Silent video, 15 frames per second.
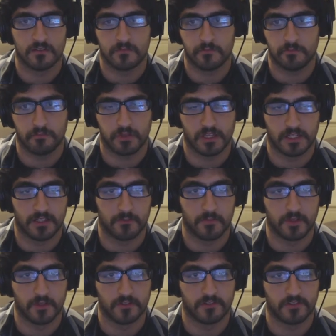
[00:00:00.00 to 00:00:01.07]
play and build
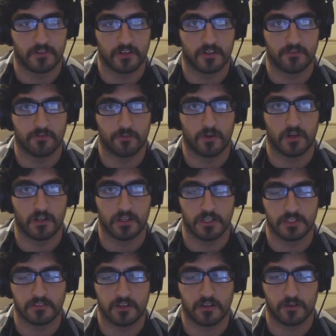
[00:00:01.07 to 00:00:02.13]
stuff while I
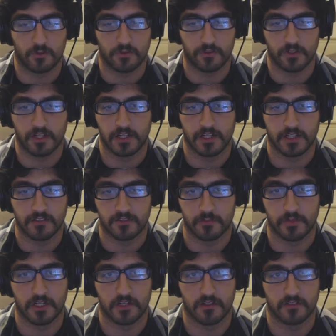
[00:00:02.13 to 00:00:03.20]
talk with you guys
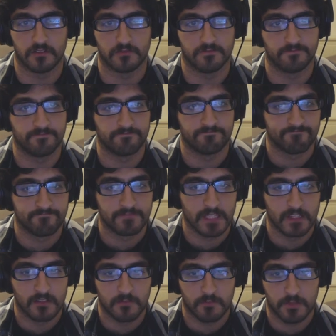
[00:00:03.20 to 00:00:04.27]
about
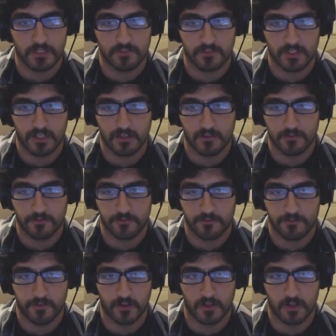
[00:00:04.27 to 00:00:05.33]

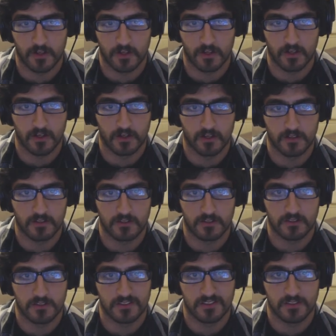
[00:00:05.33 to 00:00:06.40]
myself,
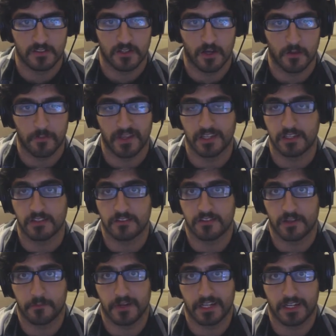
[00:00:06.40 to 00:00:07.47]
opinions I
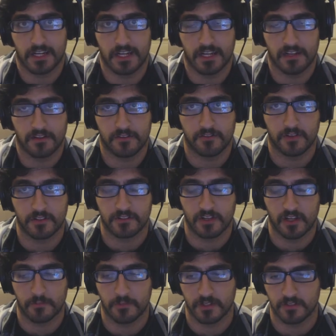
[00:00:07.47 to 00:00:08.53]
might have on
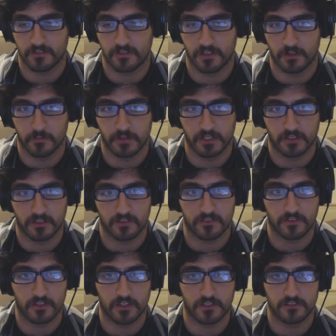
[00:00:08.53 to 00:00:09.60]
topics that are being
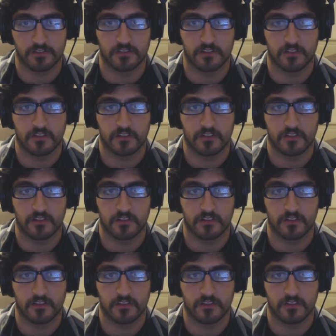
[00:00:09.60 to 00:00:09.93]
discussed,